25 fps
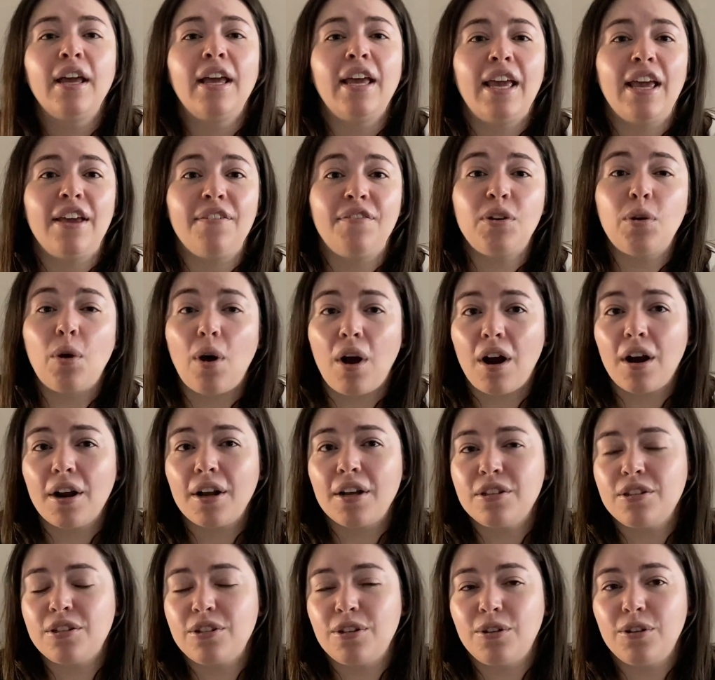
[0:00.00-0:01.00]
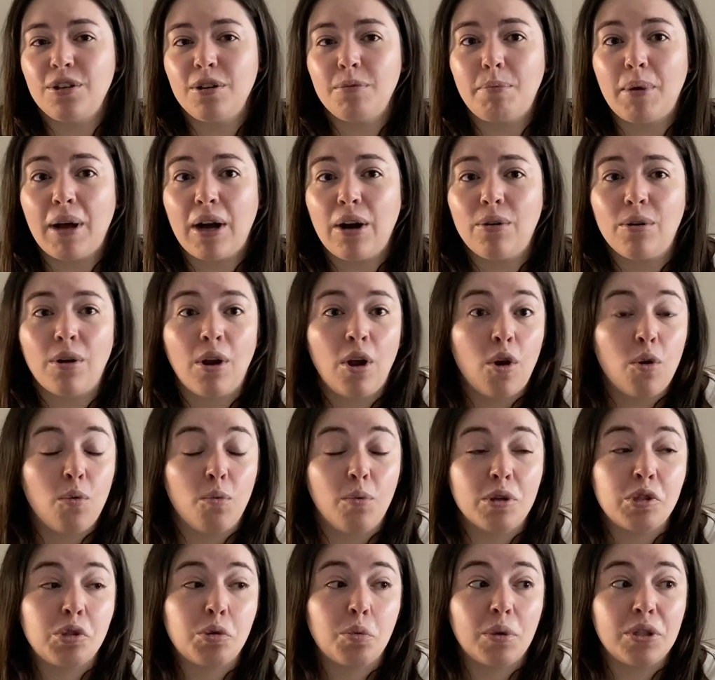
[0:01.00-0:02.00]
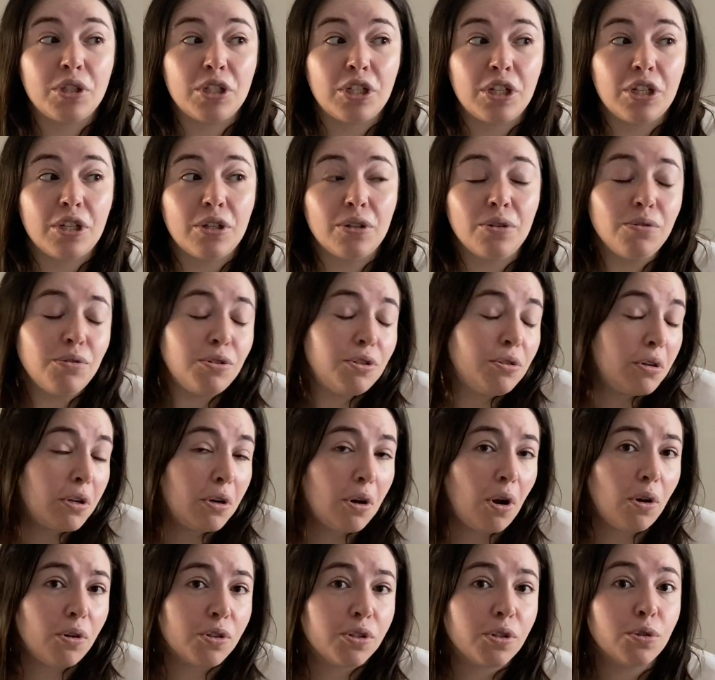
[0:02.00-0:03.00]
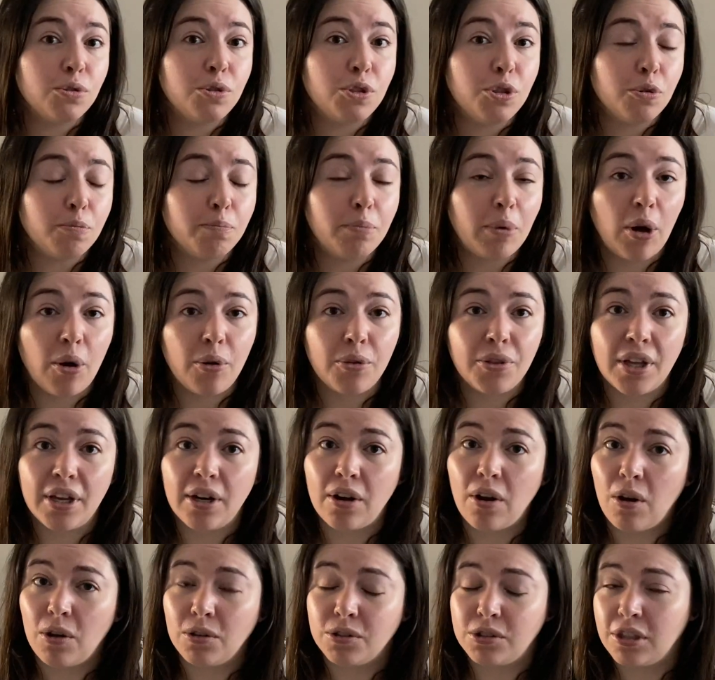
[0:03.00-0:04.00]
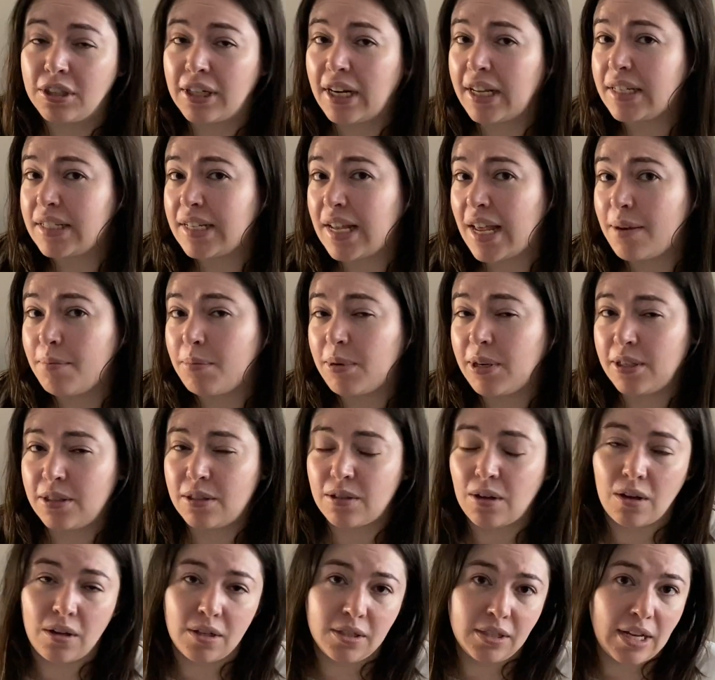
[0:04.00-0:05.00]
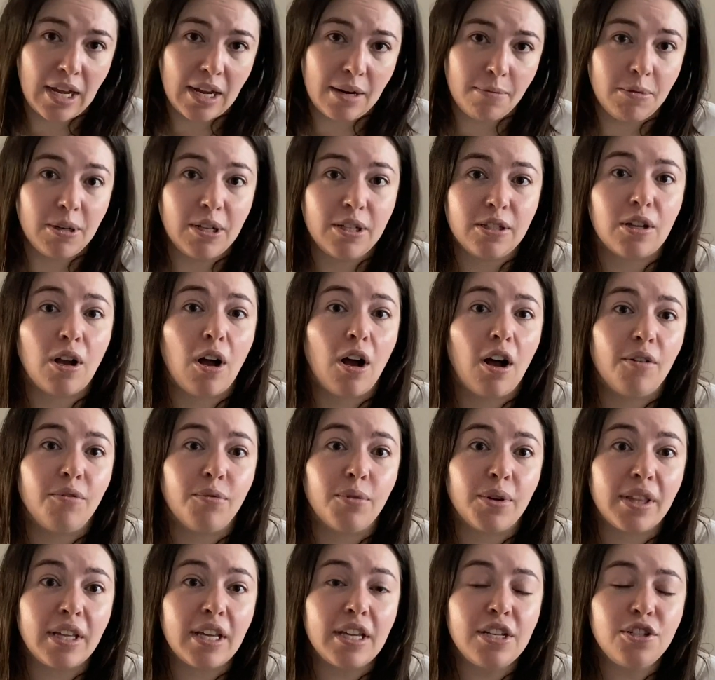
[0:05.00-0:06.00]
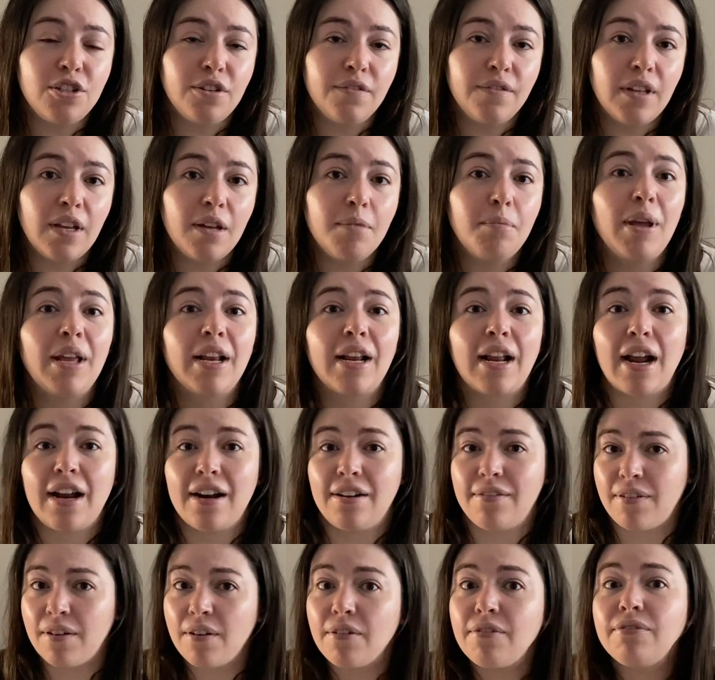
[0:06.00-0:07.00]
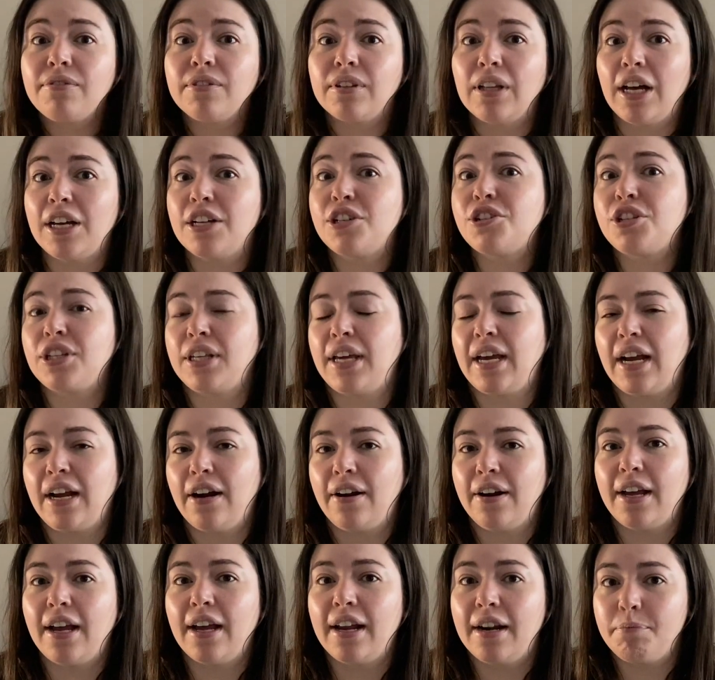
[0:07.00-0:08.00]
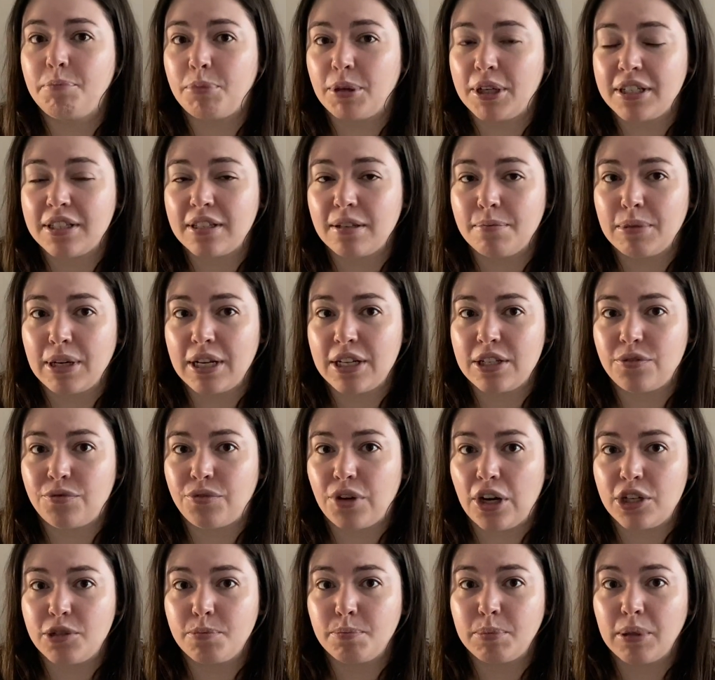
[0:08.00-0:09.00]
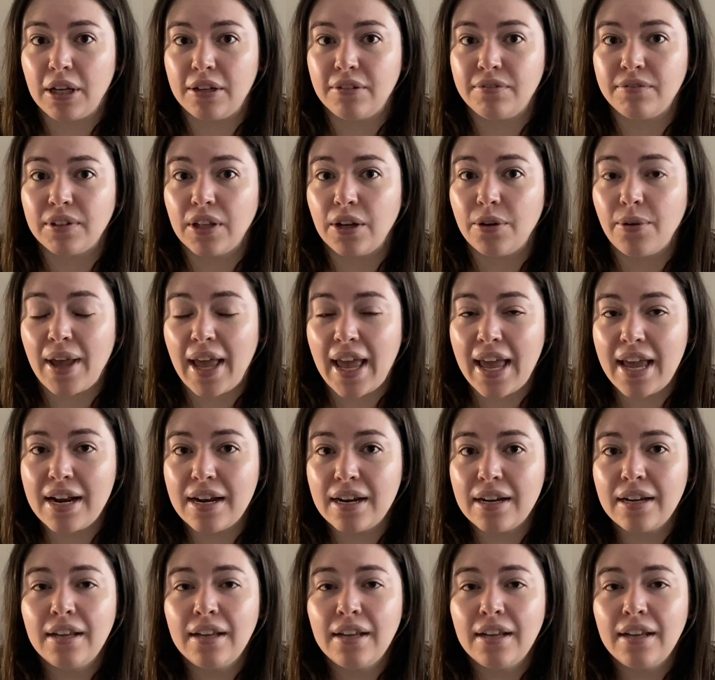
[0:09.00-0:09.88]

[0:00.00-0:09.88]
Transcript: If you are concerned about which one to use, you can also do both and alternate 10 minutes on, 10 minutes off with each of them and kind of flush the area and bring some nice fresh blood flow in.